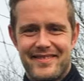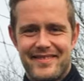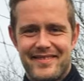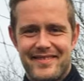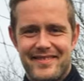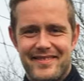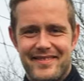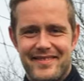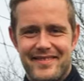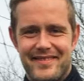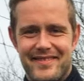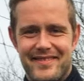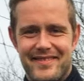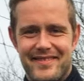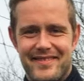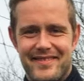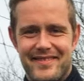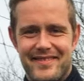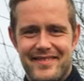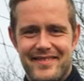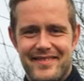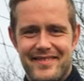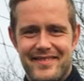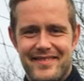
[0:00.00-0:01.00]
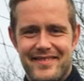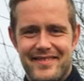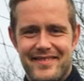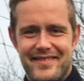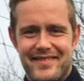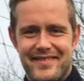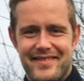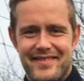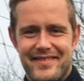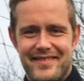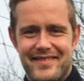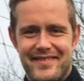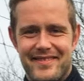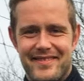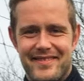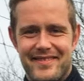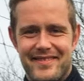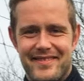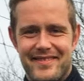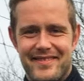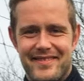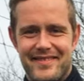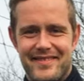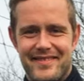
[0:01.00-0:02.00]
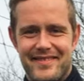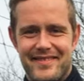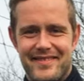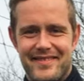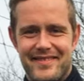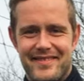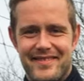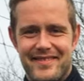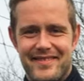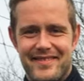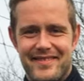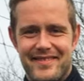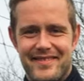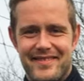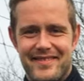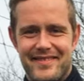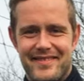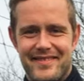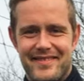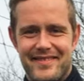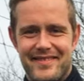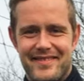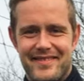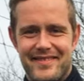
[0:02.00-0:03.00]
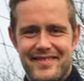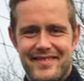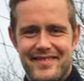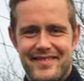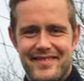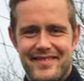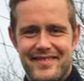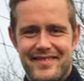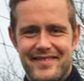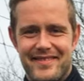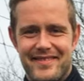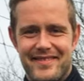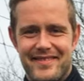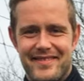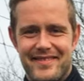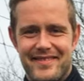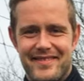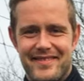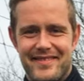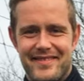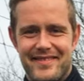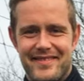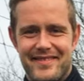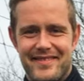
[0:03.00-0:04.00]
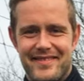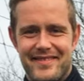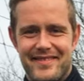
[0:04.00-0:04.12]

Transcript: The face doesn't move, so there is nothing to read.